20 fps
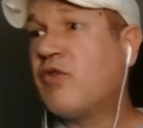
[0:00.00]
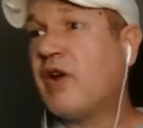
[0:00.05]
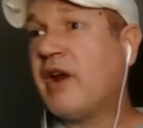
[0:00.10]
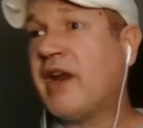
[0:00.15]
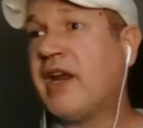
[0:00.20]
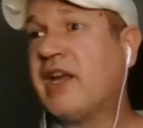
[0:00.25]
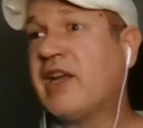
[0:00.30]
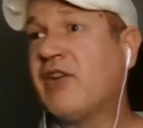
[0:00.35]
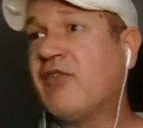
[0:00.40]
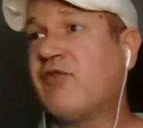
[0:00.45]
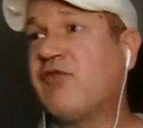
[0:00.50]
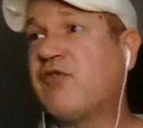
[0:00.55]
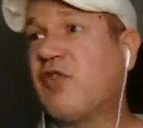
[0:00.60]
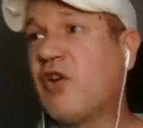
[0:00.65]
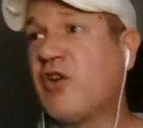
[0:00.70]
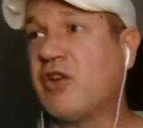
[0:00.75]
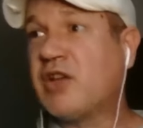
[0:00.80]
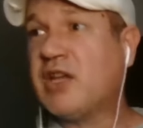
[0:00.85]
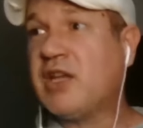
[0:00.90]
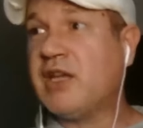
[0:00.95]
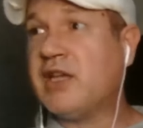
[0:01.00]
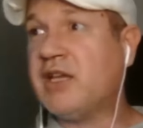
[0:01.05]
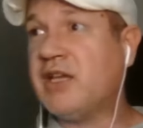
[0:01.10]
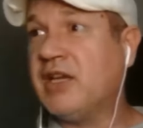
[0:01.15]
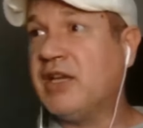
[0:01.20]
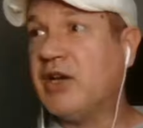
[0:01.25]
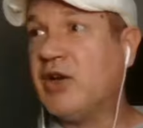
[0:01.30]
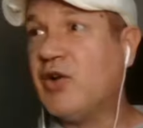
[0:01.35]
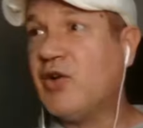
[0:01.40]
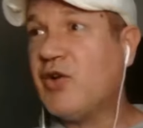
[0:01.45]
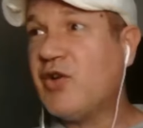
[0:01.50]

Frank and Froggy.